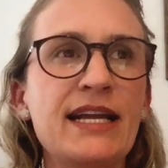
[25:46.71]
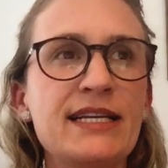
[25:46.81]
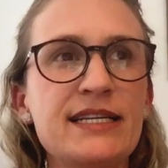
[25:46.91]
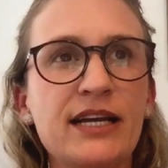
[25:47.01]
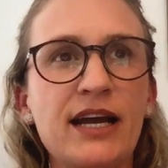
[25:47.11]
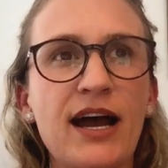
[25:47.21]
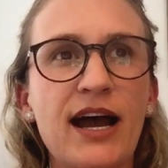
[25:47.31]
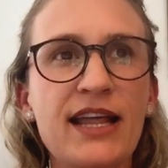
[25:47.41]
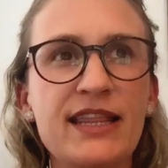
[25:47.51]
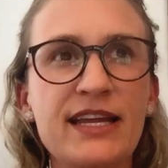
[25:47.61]
And
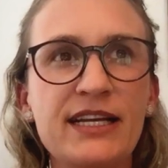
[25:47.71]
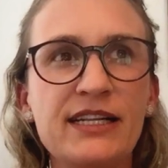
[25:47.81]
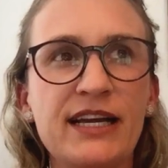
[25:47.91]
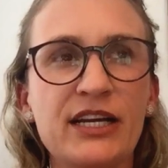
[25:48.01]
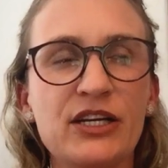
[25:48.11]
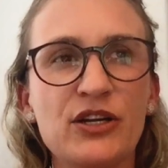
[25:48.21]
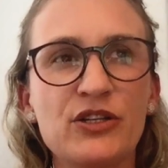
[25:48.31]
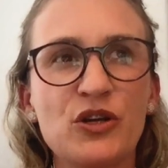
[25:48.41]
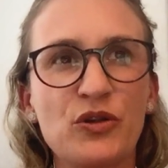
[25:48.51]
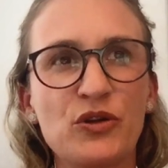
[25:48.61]
I think, like,
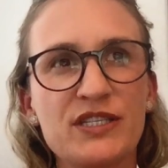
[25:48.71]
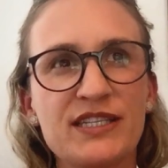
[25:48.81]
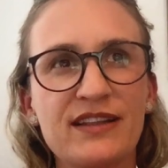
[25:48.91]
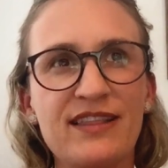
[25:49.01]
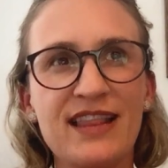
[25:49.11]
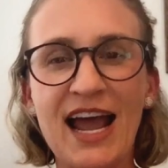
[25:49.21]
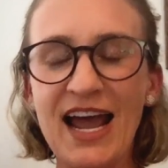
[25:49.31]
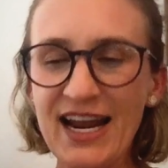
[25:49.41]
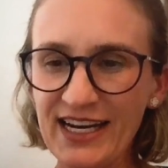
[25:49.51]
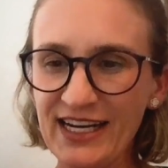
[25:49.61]
so there's
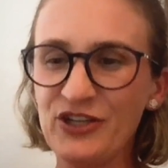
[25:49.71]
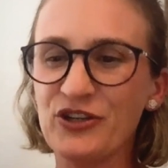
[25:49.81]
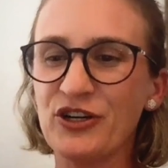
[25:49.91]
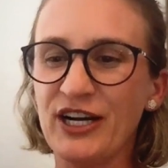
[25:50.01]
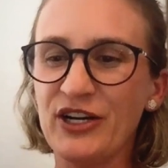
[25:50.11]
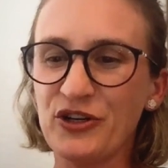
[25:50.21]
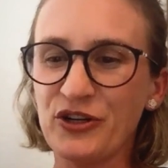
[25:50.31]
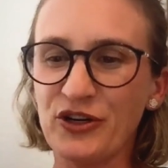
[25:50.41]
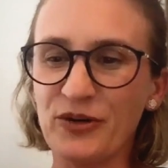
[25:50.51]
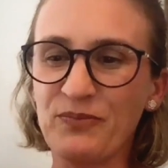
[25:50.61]
that in
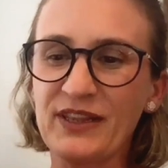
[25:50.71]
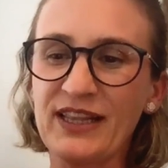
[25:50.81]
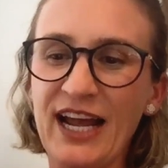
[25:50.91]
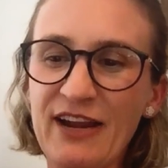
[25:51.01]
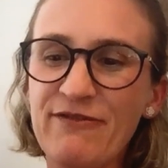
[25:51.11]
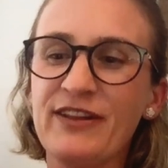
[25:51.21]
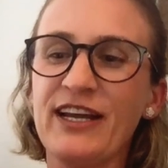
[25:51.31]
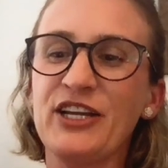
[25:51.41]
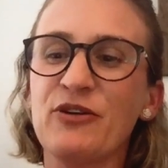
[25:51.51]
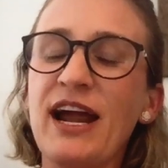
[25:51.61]
your life,
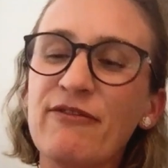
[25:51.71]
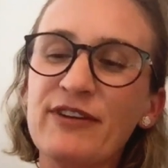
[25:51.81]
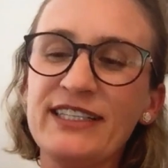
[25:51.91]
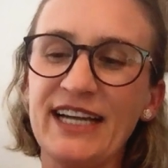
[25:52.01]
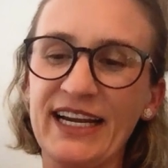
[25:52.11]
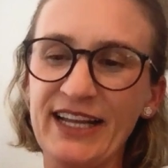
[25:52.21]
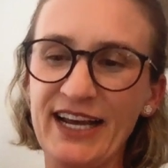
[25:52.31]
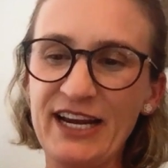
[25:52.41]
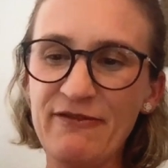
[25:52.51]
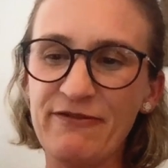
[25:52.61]
like your everyday
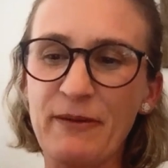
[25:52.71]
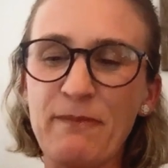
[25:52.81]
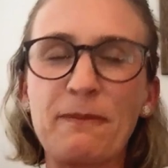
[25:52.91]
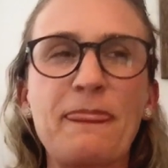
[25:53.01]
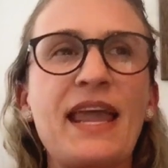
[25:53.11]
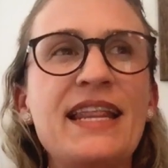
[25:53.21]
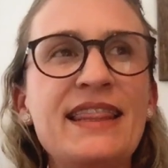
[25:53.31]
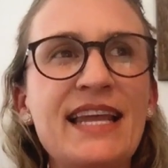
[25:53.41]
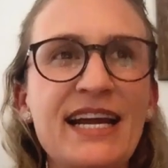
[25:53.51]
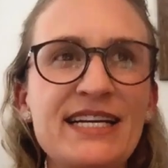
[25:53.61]
life.
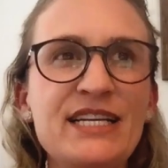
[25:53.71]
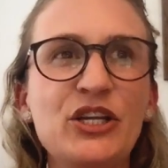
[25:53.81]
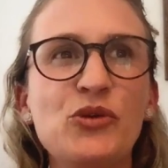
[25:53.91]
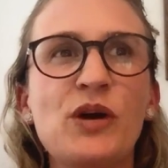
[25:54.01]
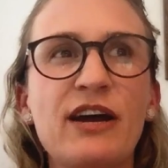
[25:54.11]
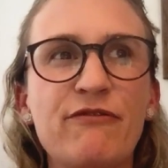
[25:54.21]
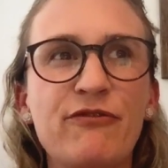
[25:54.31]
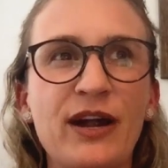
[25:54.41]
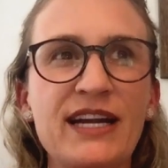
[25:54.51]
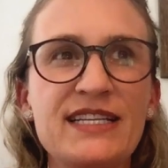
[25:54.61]
And then you have
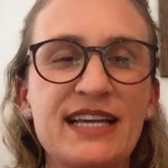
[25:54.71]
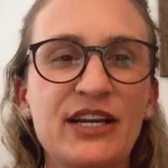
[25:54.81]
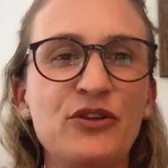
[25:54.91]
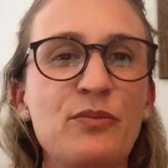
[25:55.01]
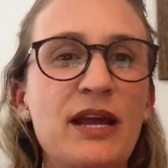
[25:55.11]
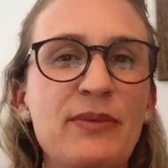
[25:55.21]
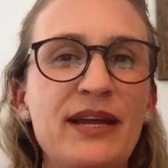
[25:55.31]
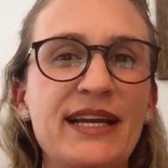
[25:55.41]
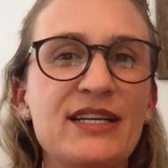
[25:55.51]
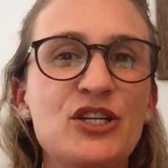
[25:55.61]
friends that you
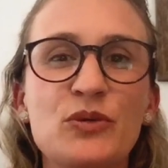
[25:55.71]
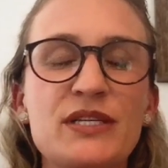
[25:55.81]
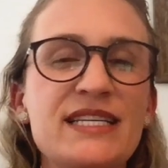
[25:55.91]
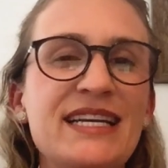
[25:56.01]
maybe don't